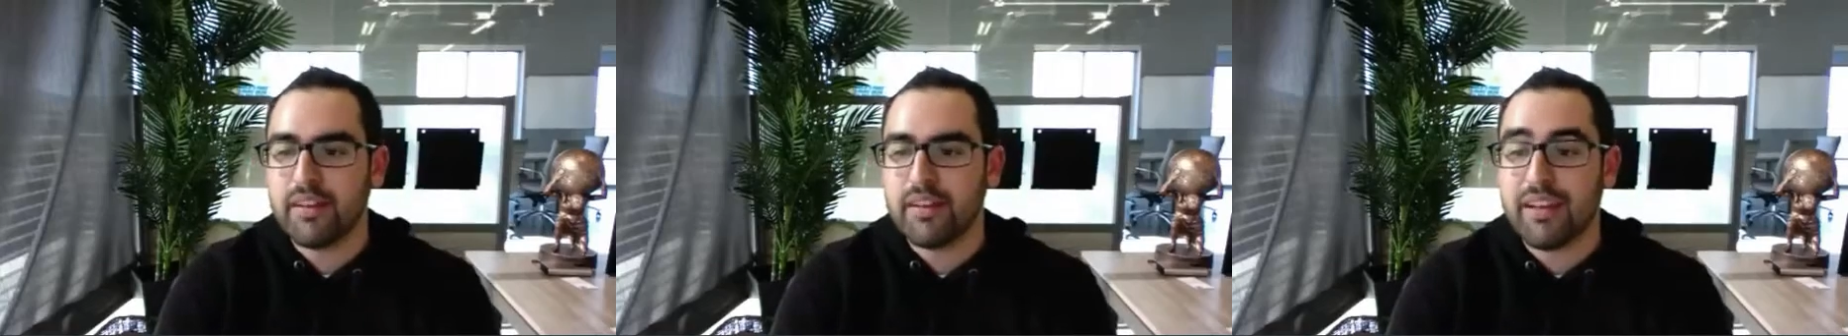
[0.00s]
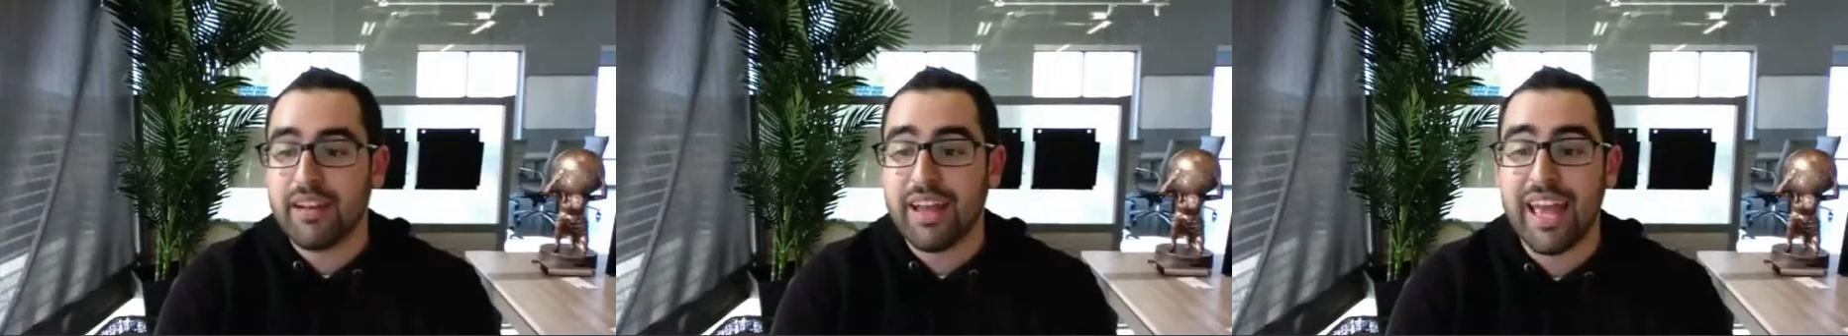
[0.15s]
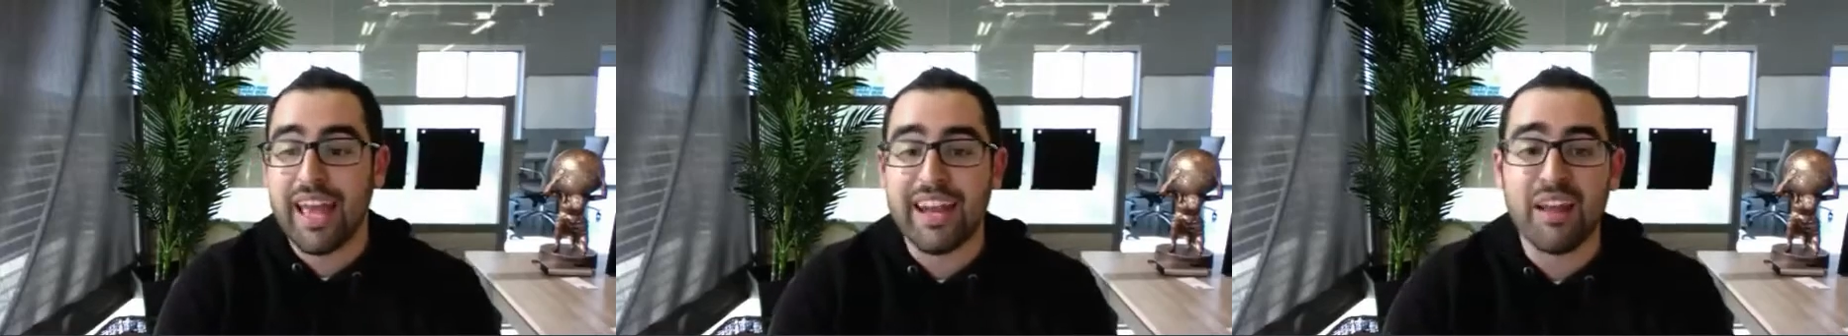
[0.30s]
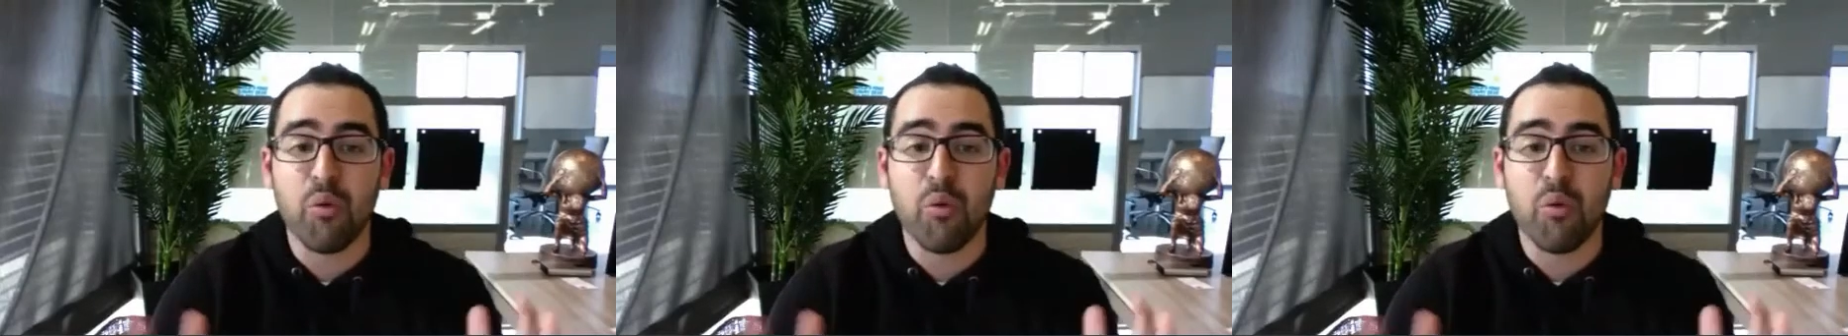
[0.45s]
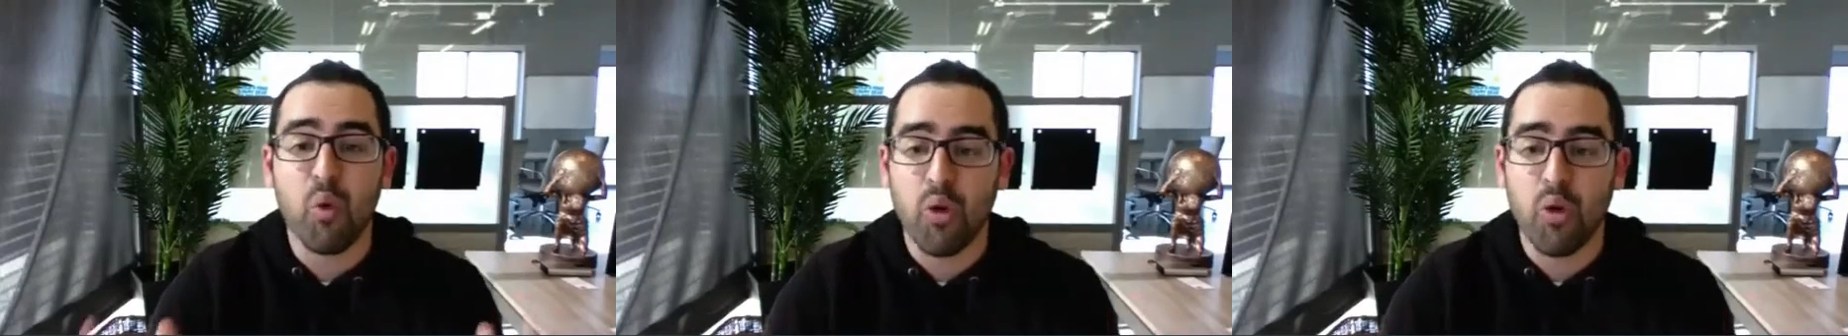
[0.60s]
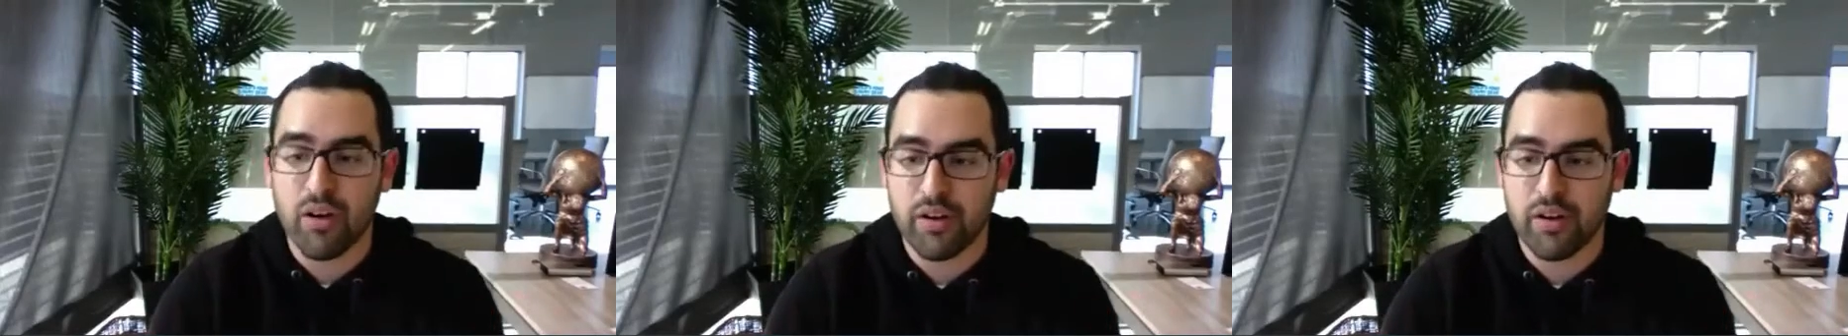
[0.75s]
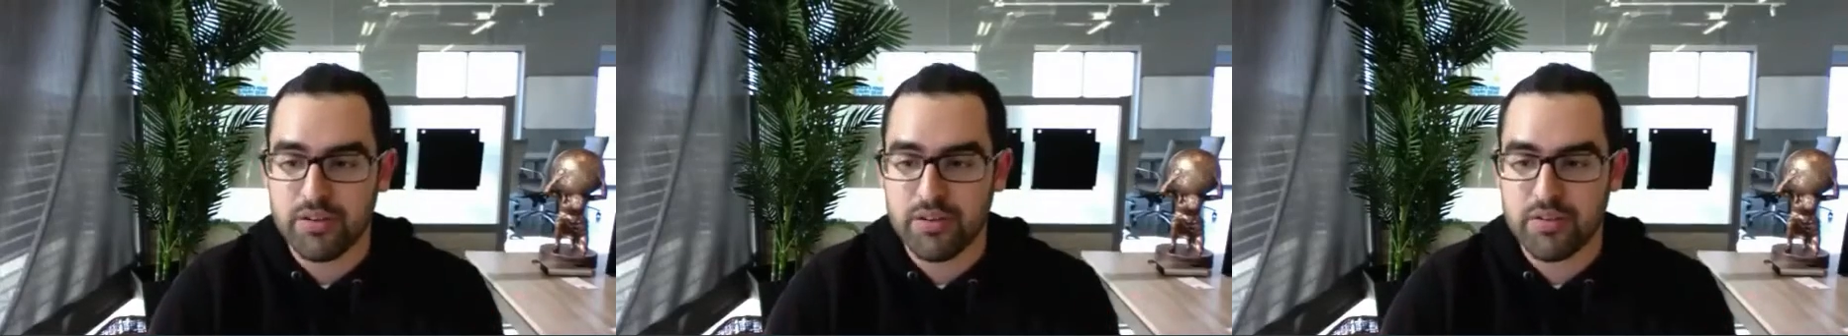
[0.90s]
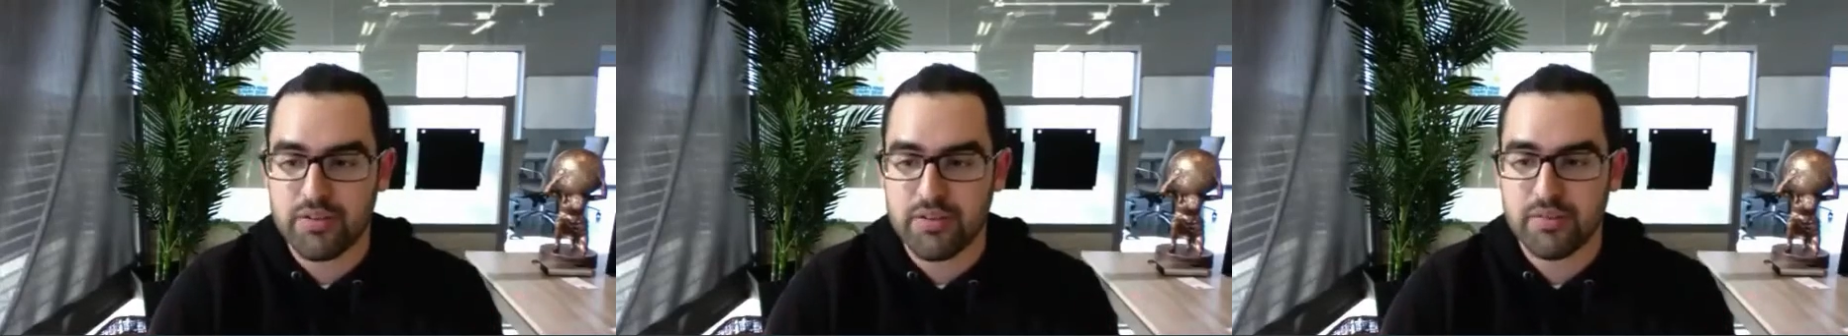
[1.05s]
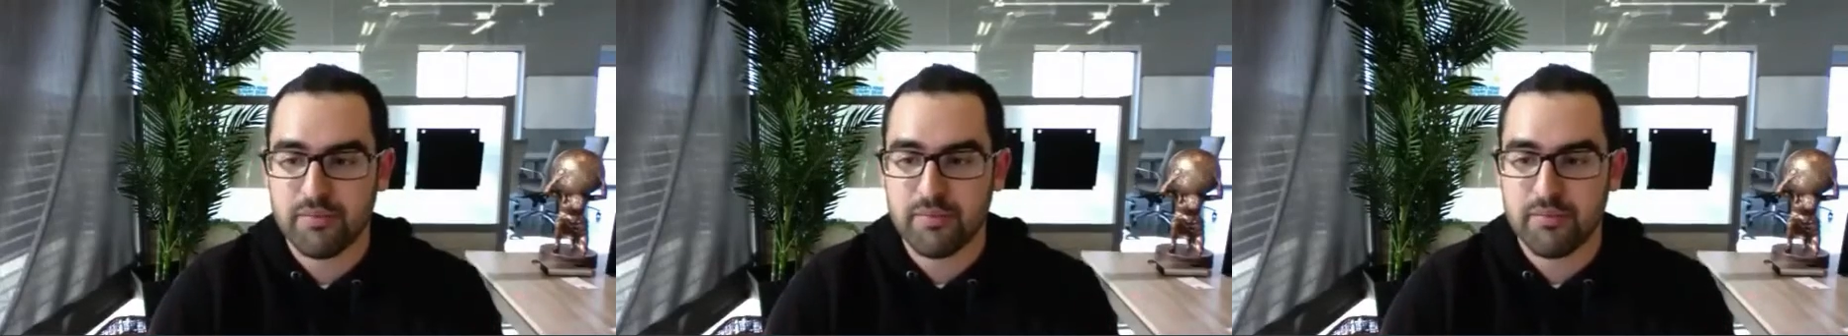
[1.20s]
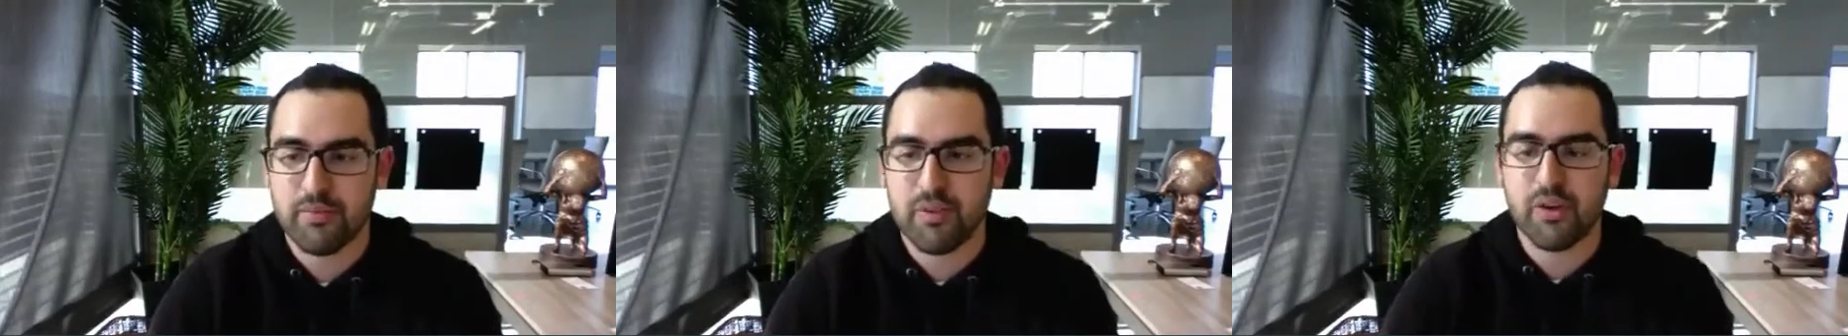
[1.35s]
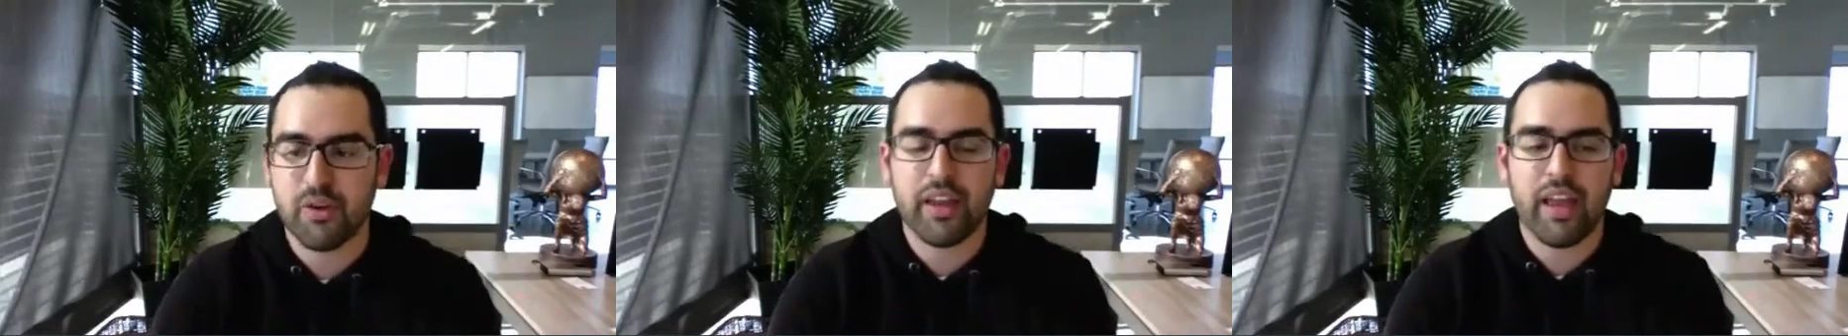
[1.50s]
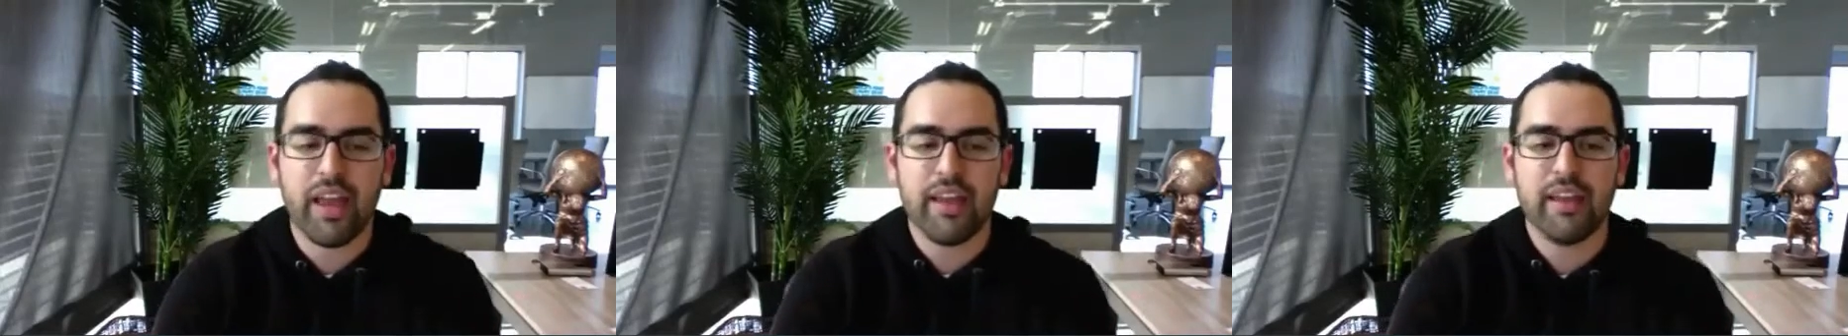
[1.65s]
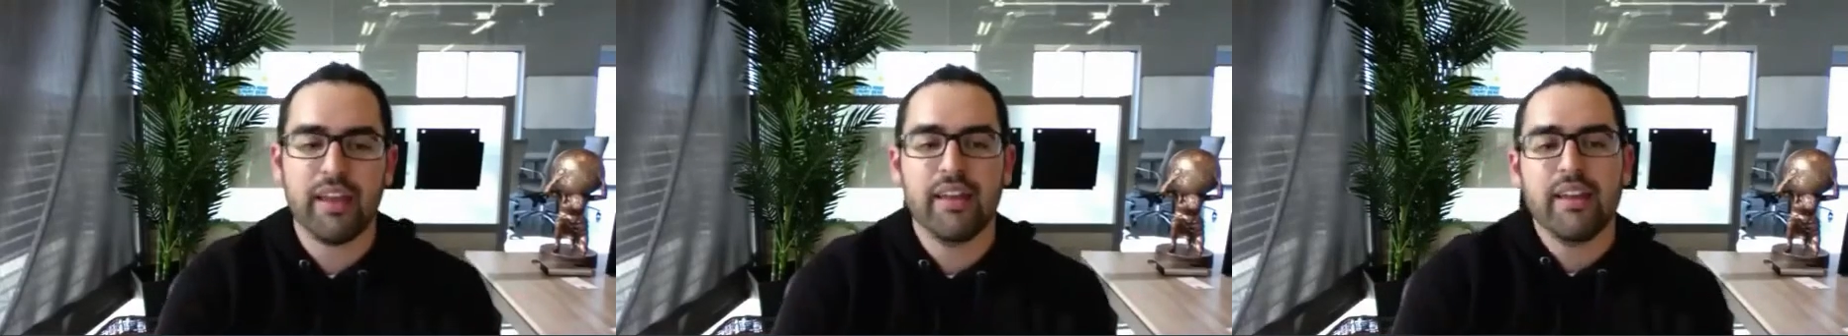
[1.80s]
and it works,
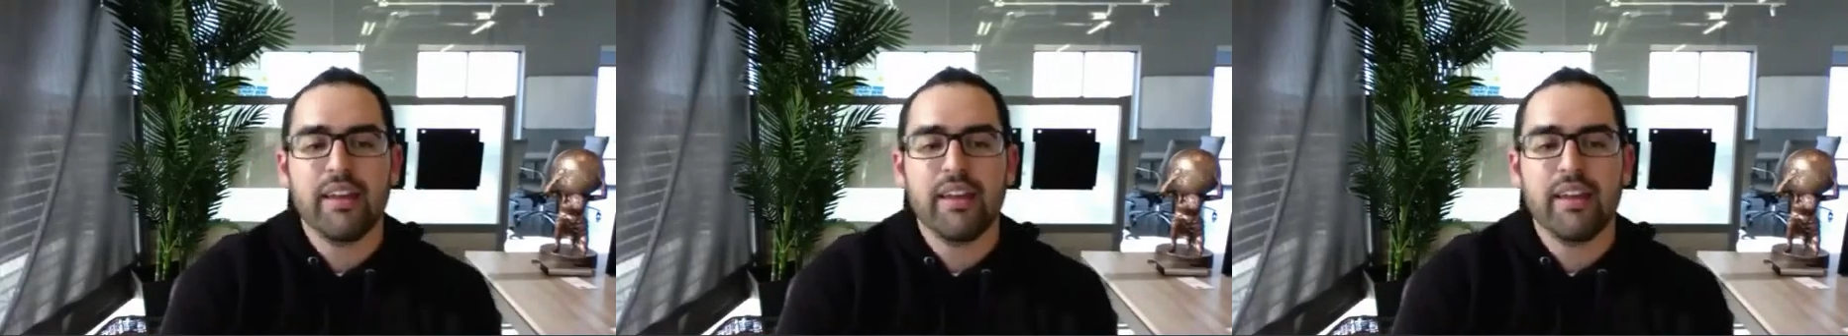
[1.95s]
okay?